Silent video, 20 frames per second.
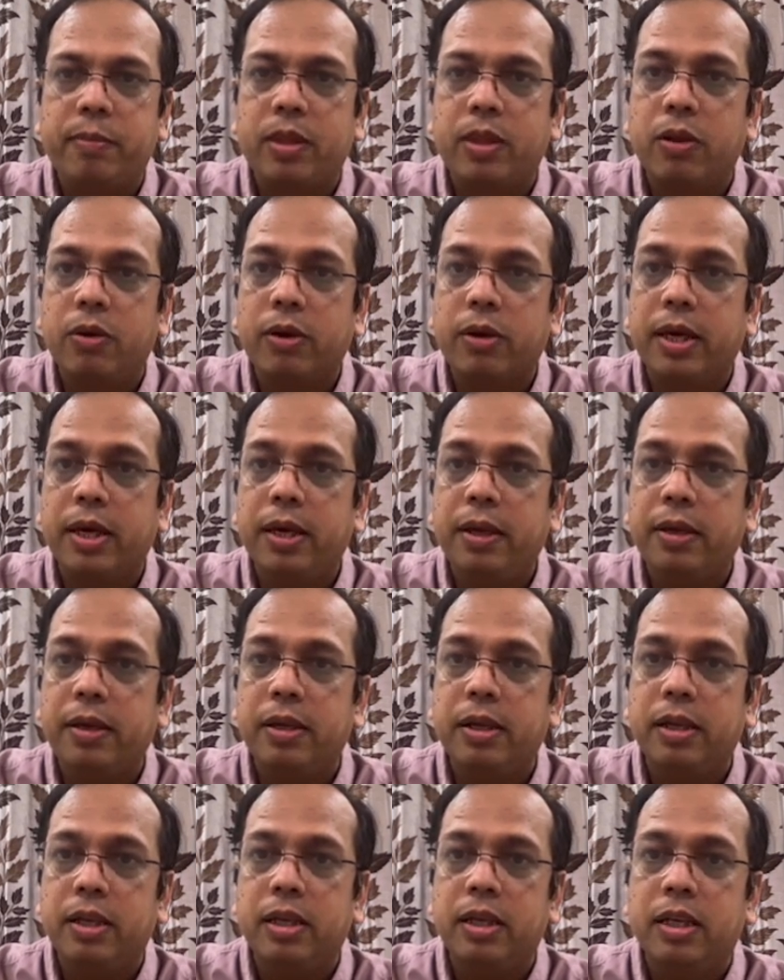Okay.
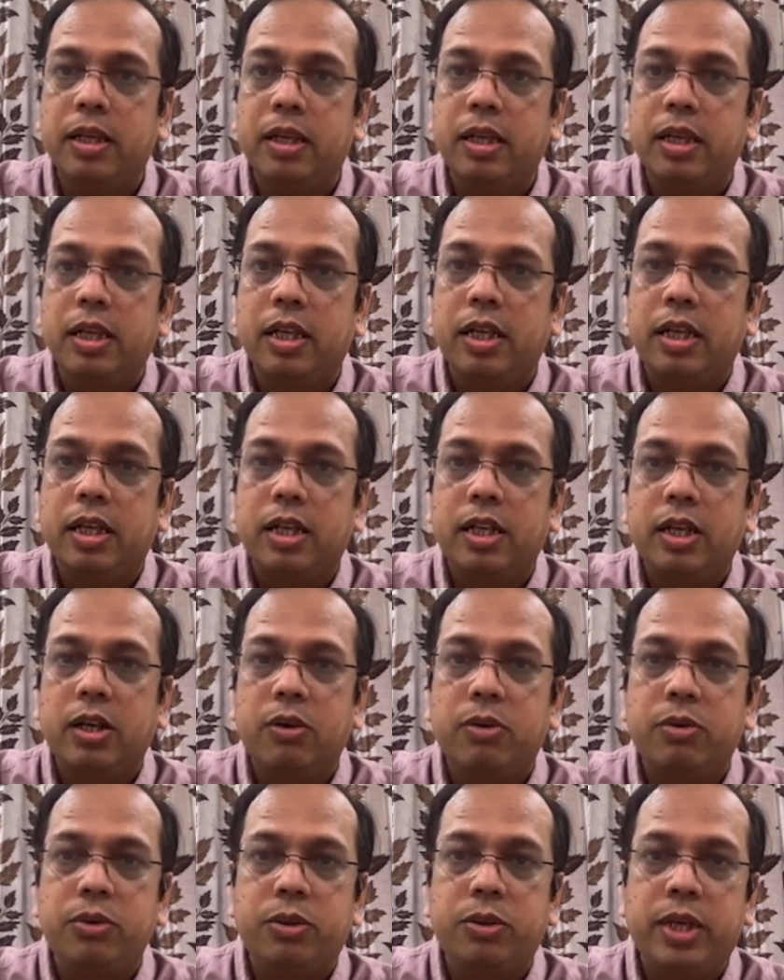Now
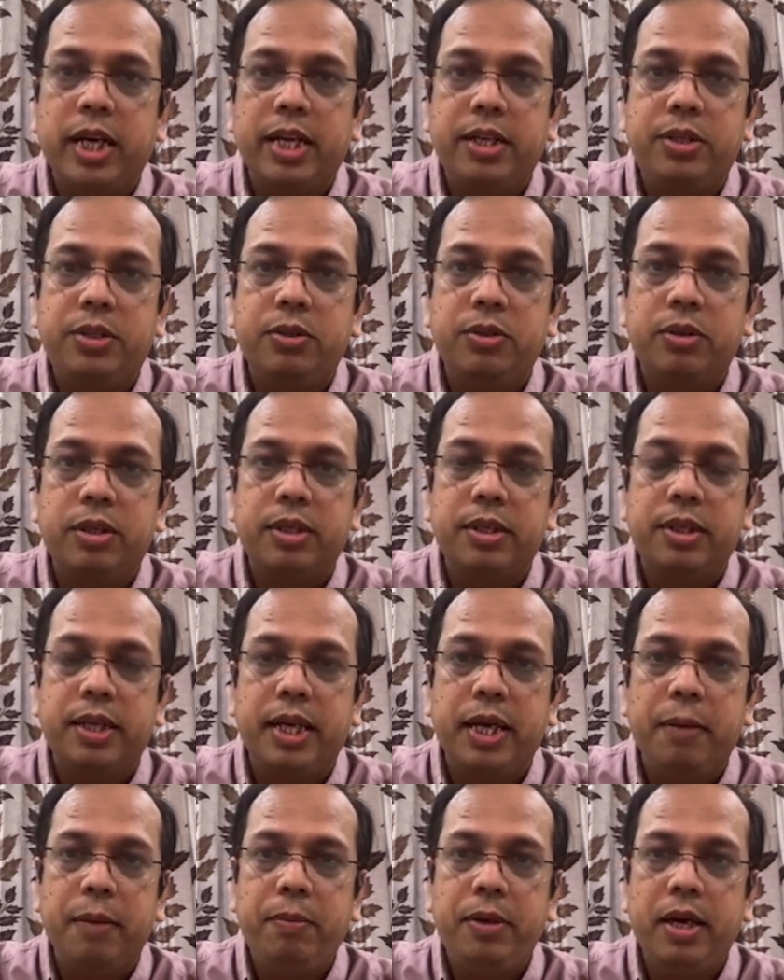you get your
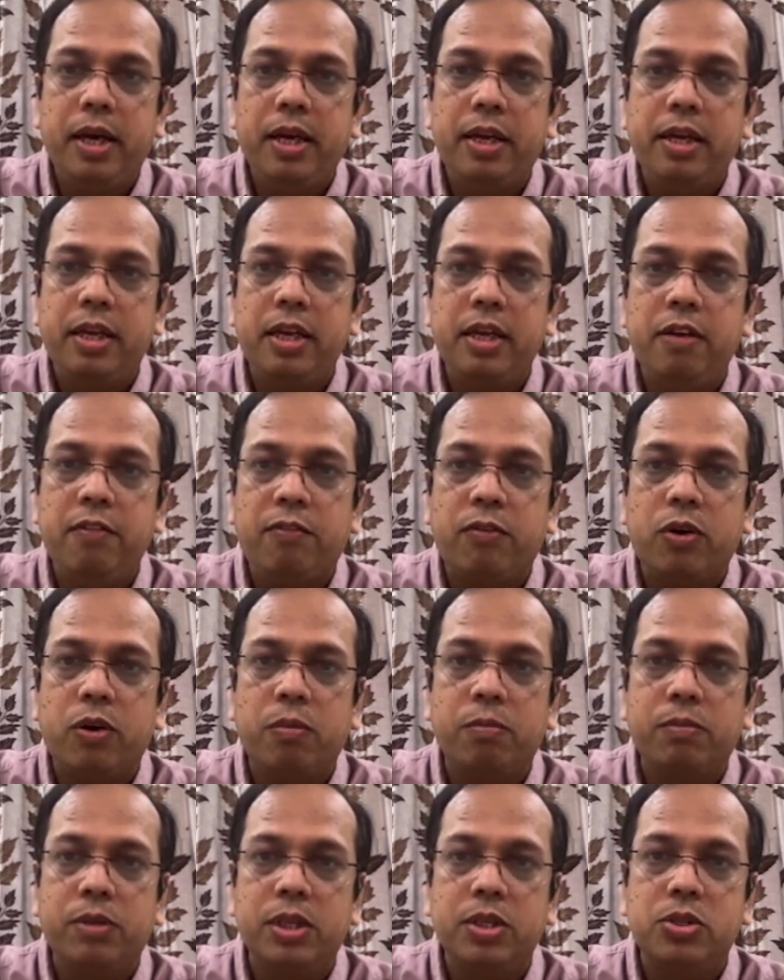API key
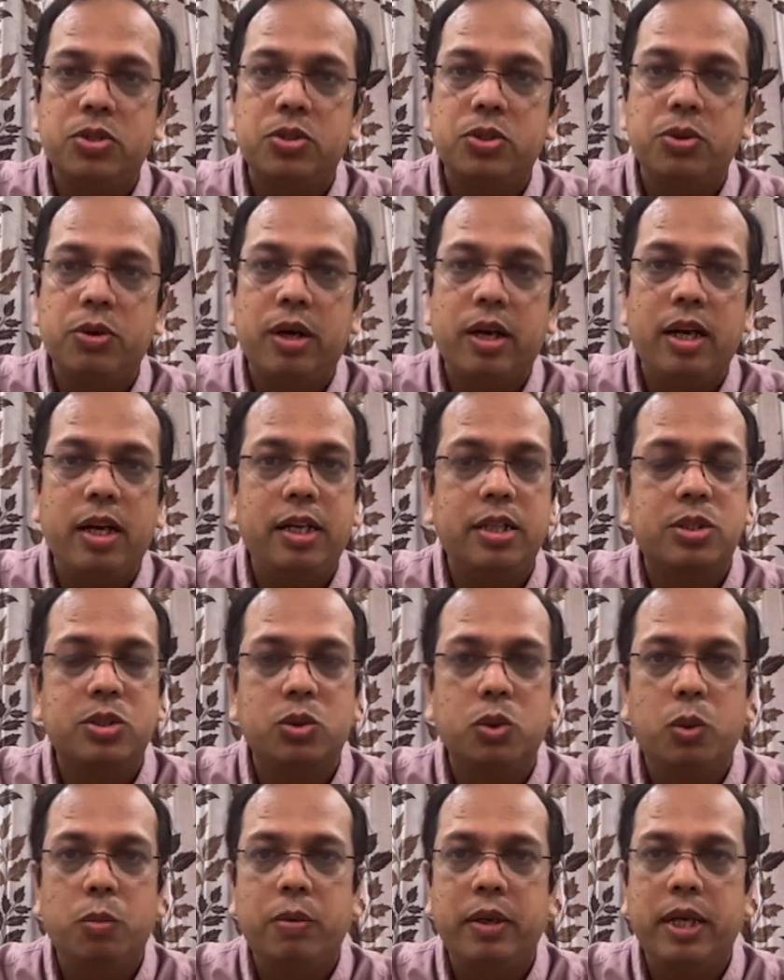from this URL. It's
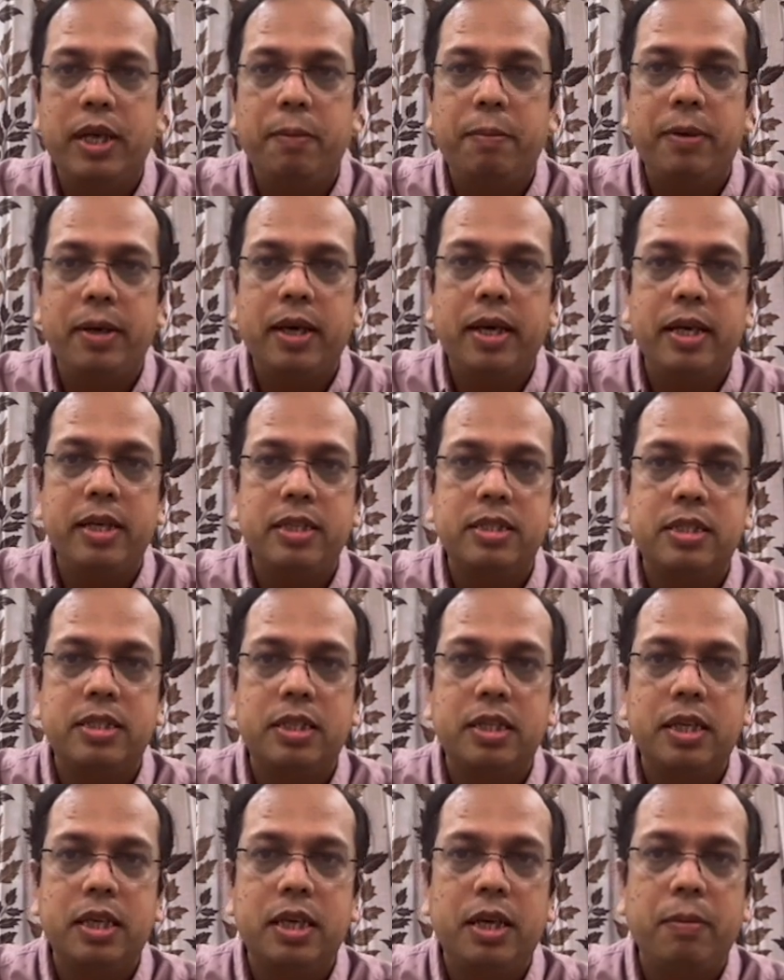Open API's
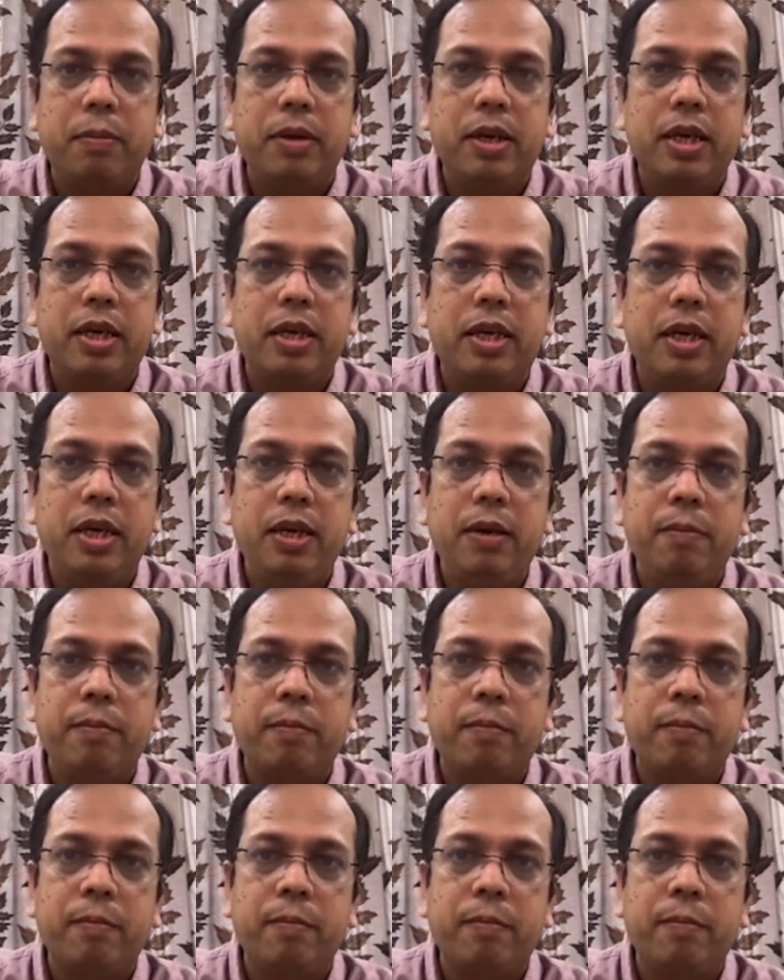API key.